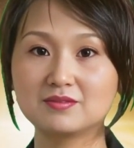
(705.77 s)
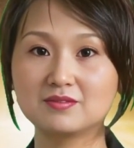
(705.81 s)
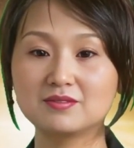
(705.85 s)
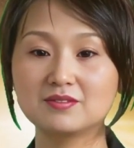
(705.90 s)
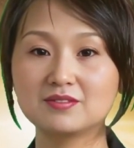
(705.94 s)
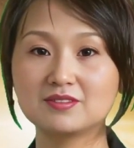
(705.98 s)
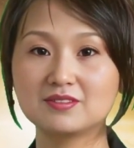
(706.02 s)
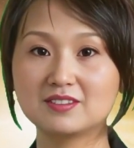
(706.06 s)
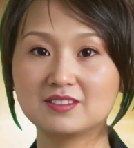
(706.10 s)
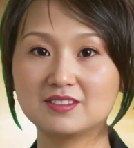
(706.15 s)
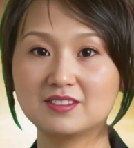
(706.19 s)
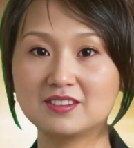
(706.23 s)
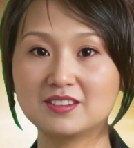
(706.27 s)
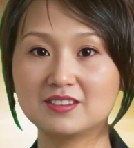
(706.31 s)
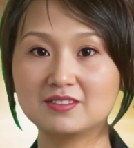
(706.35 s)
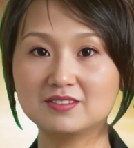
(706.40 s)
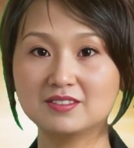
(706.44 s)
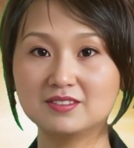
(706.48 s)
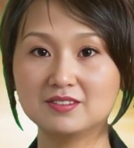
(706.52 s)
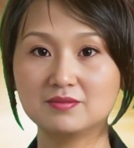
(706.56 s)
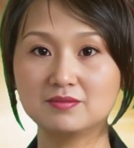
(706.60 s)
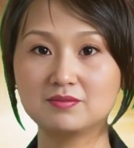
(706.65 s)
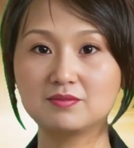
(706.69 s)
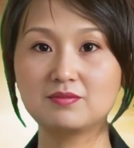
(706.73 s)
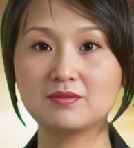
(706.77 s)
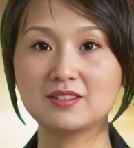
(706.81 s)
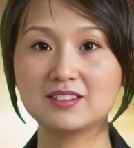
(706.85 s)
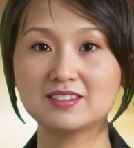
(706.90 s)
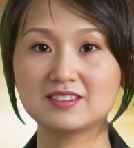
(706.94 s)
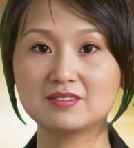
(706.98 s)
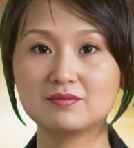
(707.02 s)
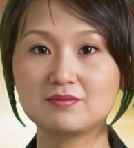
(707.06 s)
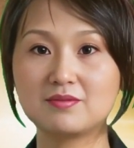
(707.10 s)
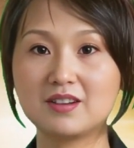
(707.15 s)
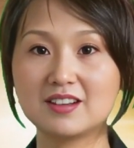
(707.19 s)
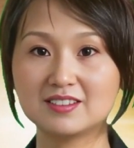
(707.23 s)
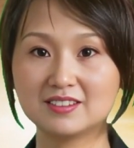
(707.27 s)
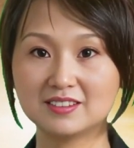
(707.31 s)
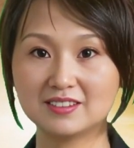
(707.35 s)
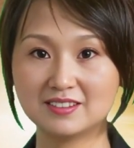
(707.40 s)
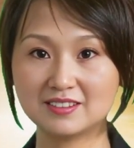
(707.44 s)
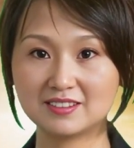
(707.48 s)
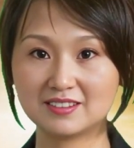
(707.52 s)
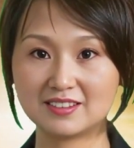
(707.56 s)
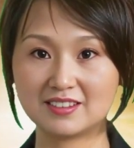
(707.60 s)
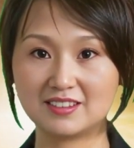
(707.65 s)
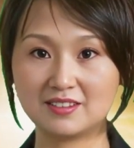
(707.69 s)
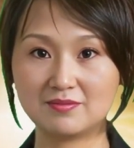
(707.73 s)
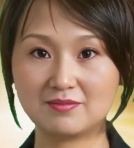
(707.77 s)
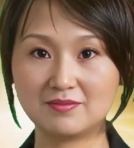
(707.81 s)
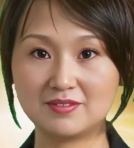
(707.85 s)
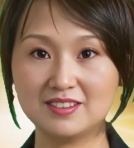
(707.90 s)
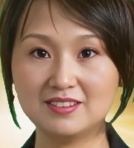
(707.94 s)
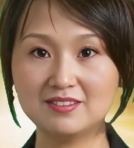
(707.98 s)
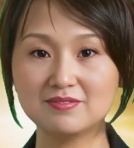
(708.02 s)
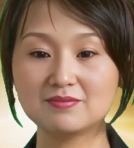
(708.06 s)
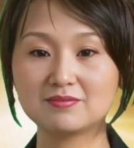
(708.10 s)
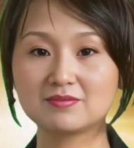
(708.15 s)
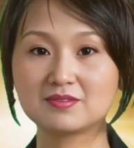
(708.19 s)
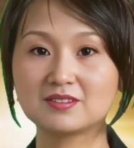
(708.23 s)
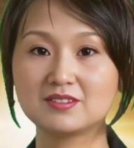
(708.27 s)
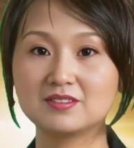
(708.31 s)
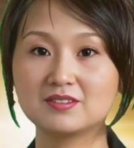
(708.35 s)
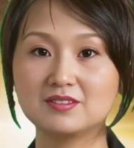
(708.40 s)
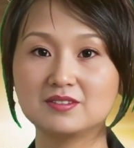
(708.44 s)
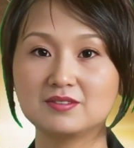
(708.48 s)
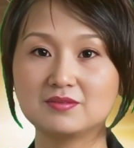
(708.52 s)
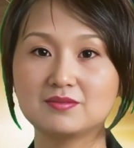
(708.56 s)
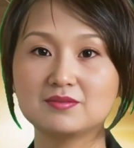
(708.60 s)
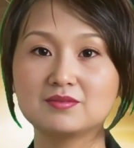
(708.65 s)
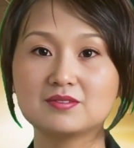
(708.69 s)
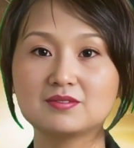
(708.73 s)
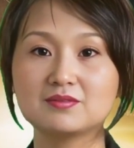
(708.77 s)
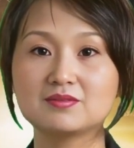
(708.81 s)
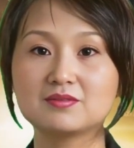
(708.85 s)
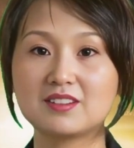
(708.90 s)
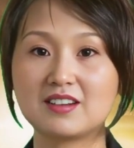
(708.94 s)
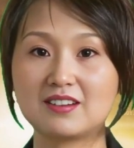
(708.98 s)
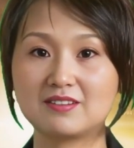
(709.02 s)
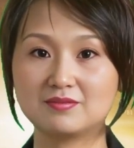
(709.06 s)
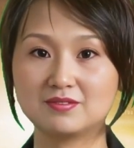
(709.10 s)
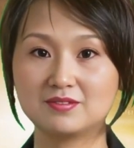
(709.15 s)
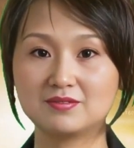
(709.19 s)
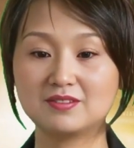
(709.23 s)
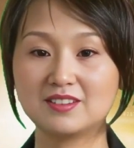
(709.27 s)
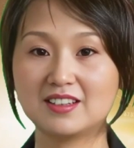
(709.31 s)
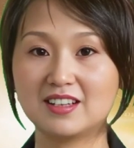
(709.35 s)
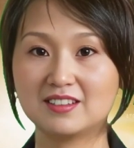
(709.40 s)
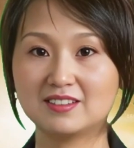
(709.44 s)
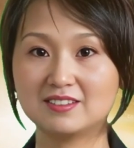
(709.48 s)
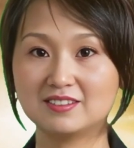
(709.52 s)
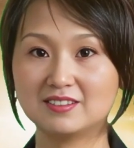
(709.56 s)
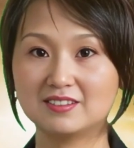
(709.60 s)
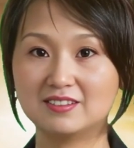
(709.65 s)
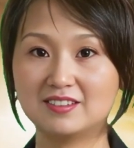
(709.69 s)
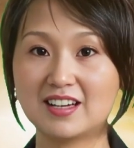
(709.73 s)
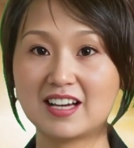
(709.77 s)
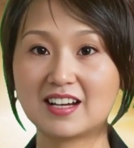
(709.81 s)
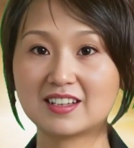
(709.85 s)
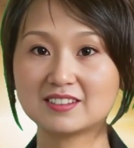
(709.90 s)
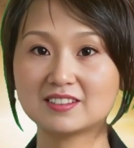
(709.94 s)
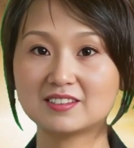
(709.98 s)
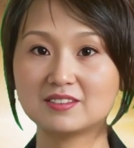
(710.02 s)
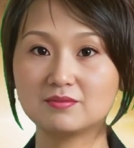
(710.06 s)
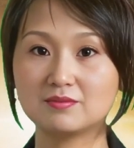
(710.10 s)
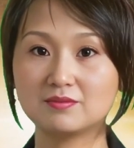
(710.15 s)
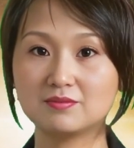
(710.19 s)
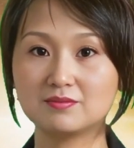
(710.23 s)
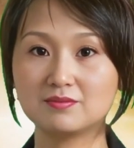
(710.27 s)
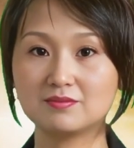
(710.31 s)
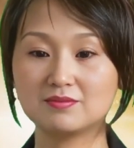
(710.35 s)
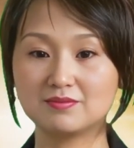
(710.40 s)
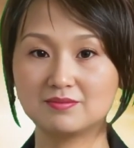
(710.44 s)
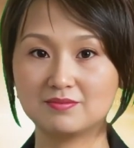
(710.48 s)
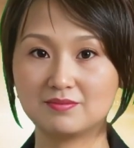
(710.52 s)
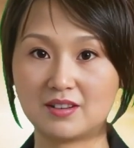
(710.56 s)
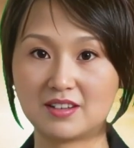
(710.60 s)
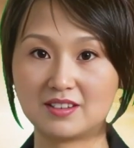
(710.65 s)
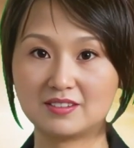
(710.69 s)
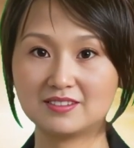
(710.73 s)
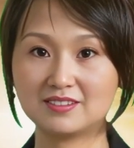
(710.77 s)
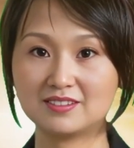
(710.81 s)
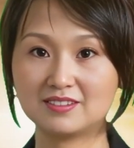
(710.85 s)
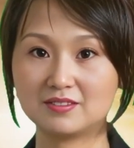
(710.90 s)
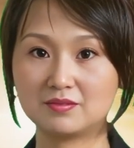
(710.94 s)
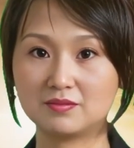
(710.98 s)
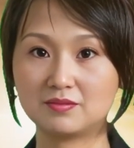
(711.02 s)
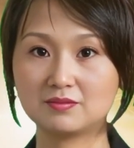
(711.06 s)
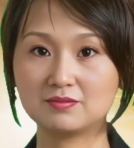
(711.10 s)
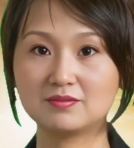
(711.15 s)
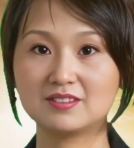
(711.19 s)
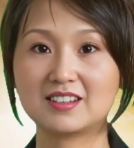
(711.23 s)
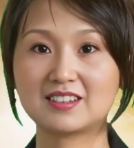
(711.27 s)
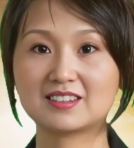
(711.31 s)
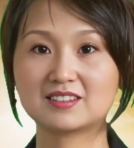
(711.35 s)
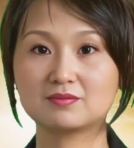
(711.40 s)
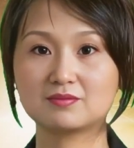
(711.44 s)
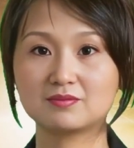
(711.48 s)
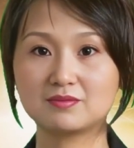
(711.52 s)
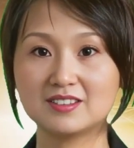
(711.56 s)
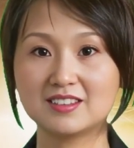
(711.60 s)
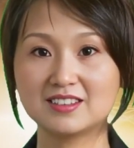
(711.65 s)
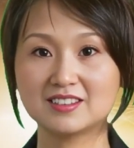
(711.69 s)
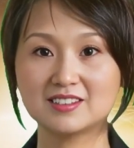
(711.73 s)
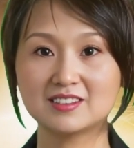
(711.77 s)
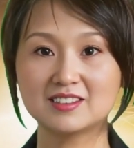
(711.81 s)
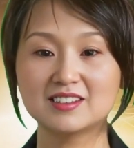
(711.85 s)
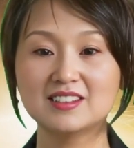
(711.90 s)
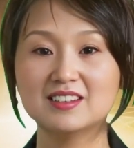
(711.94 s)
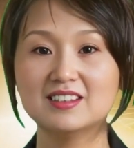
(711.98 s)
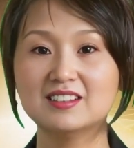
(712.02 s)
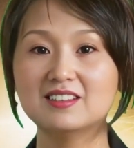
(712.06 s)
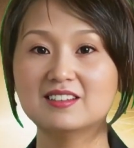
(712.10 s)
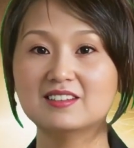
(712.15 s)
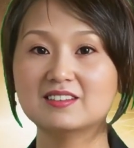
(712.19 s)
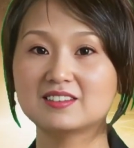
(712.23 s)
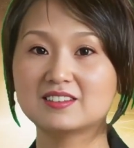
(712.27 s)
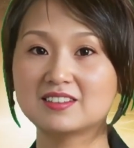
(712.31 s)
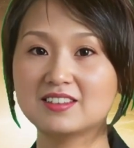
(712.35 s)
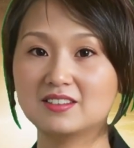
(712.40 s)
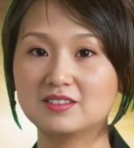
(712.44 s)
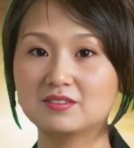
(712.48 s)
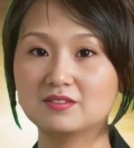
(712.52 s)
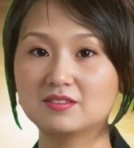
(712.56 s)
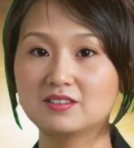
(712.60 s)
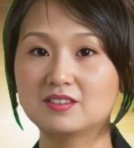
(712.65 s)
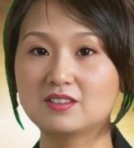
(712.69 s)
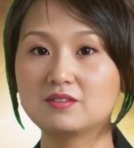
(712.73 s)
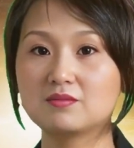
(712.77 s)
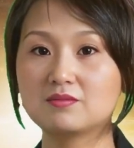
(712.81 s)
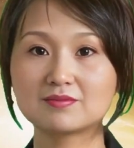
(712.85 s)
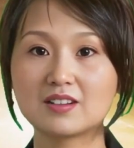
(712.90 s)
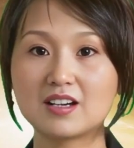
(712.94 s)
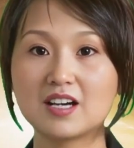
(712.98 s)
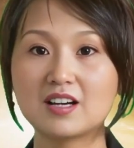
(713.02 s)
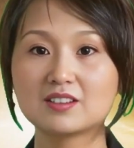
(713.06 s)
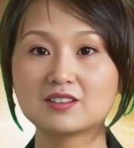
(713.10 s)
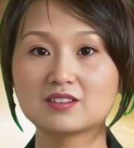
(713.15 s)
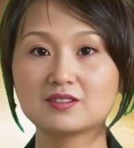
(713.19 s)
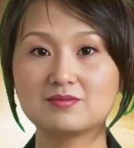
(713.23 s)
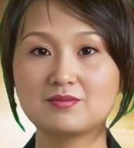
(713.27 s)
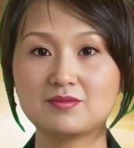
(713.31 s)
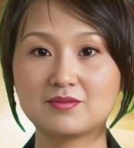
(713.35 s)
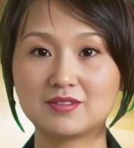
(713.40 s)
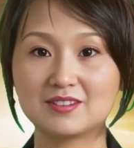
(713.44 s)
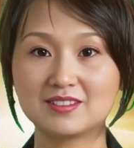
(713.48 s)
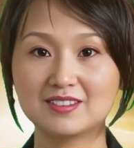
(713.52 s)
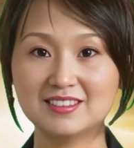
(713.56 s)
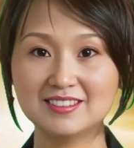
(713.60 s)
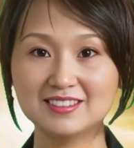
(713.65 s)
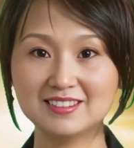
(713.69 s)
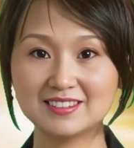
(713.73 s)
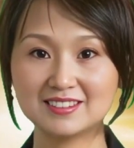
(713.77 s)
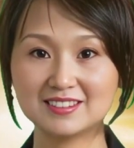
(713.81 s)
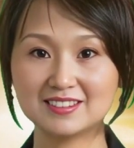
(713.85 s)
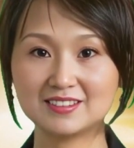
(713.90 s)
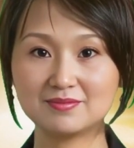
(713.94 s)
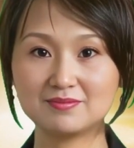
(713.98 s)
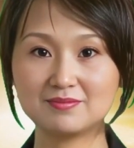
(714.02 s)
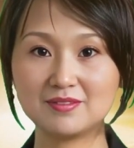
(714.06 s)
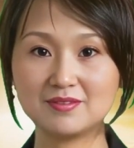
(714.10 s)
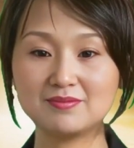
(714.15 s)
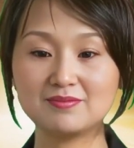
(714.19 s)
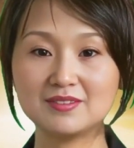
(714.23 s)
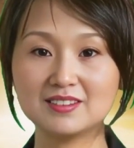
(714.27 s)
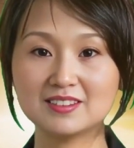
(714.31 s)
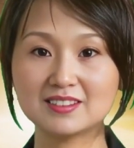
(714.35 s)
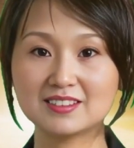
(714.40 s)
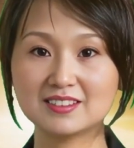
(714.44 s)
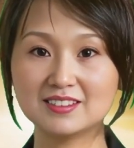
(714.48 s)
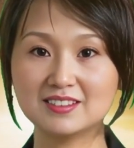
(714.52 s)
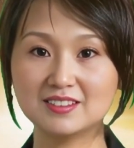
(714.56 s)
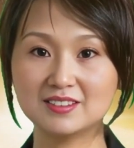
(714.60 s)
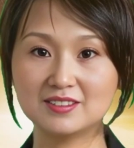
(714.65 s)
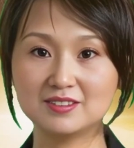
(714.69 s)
and as of the end of March, Alibaba had a total of 204,000 employees, a decrease of 6.6% from the previous quarter.